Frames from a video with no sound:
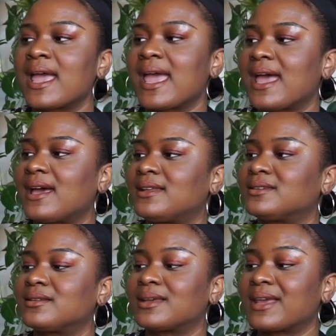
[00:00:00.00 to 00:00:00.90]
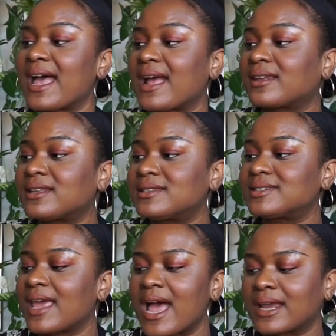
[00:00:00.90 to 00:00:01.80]
And cactus,
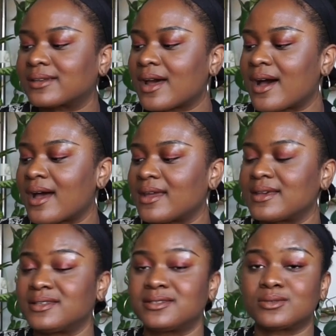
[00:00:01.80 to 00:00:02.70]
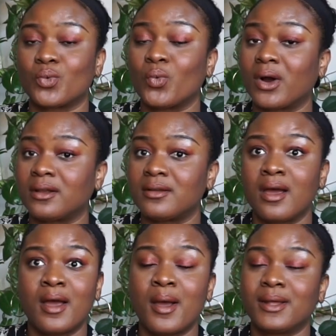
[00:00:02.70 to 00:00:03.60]
cacti, it's one
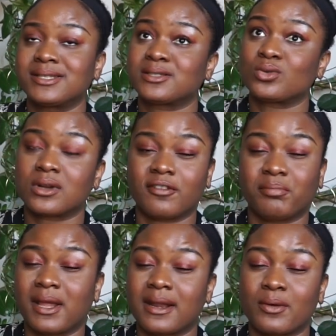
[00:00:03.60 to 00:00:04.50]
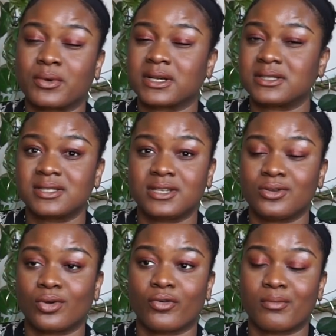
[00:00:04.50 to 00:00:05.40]
sort of plant I want to continue
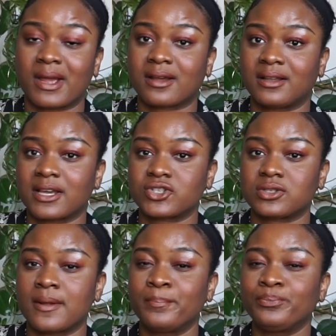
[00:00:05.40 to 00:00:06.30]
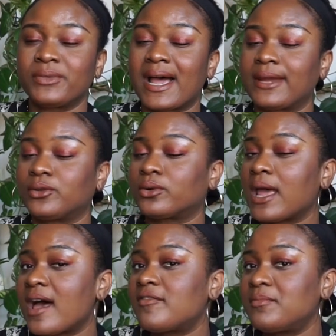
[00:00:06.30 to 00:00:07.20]
to grow my collection. I don't
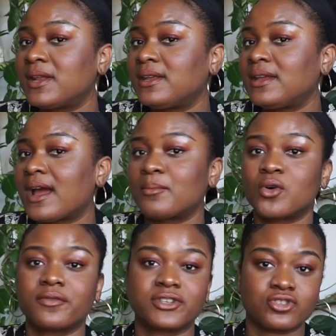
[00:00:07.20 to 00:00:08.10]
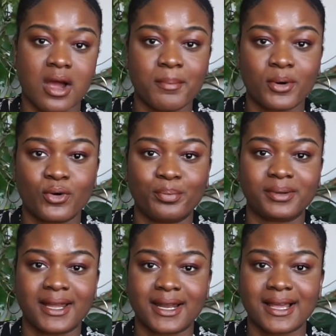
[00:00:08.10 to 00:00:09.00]
have many. I'm more of a tropical
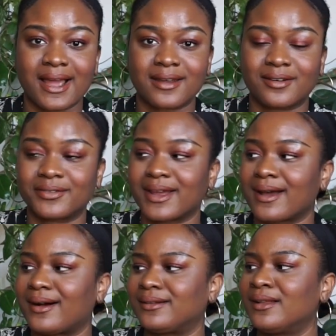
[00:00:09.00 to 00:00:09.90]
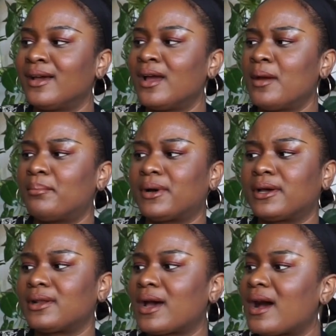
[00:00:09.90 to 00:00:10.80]
plant kind of gal,
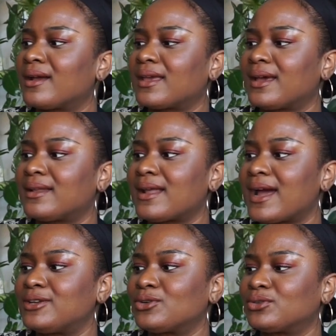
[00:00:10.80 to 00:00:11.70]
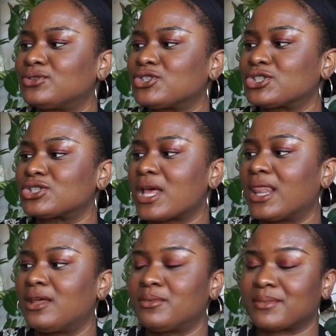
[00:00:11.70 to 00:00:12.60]
but again, I don't just
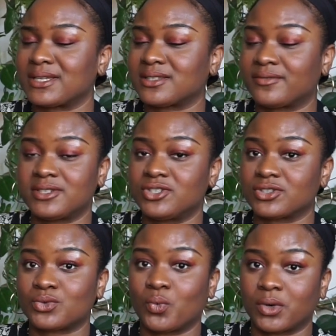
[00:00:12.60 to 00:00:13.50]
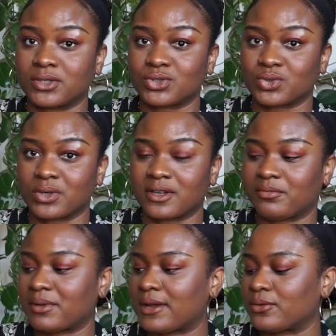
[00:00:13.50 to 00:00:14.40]
limit myself to just one sort of
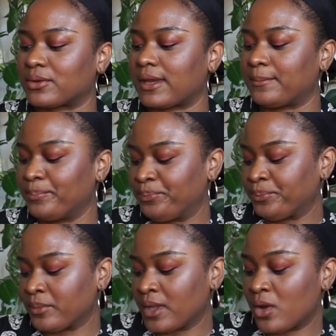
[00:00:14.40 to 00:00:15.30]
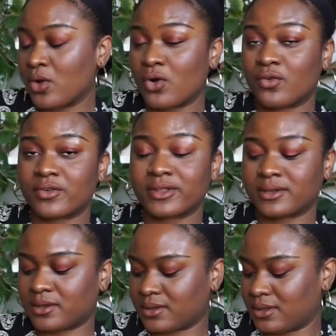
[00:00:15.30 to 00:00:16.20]
plant, okay? Over
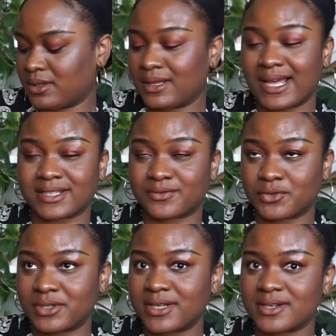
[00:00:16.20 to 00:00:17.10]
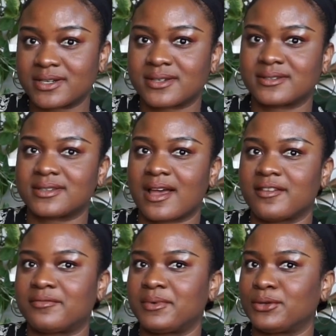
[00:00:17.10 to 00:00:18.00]
the last few years,
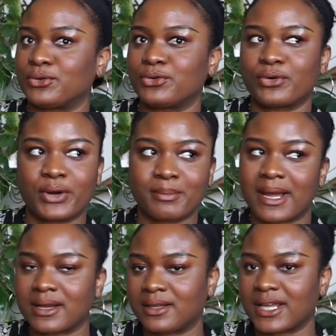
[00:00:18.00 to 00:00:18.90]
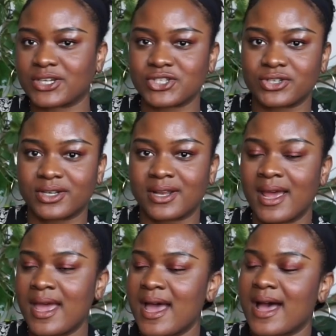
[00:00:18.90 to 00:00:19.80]
I've been growing my collection.
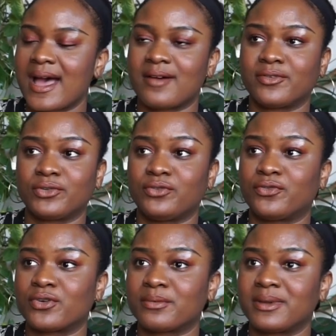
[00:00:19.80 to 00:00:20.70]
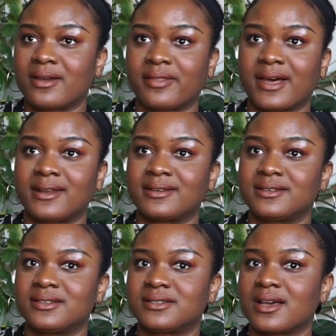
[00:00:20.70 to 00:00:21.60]
I have a euphorbia that
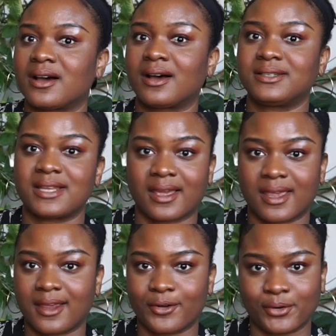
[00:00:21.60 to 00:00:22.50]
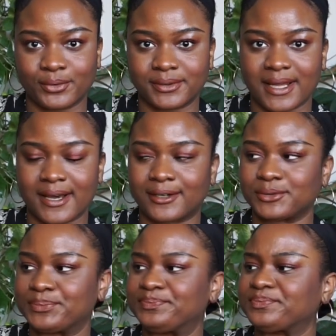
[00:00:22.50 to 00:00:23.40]
is a decade old now.